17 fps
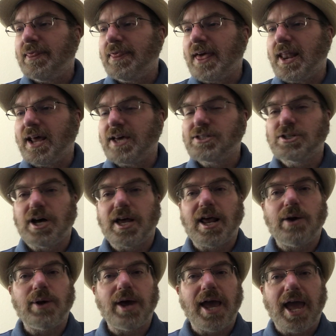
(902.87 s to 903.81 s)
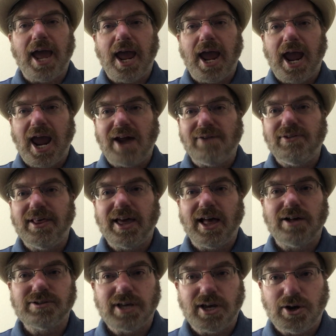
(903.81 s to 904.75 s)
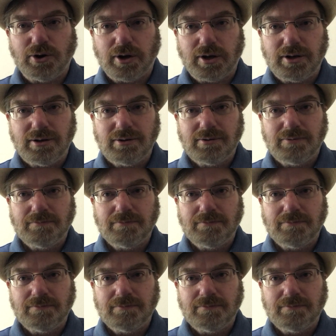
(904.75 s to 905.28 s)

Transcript: Then I sought out everything else I could.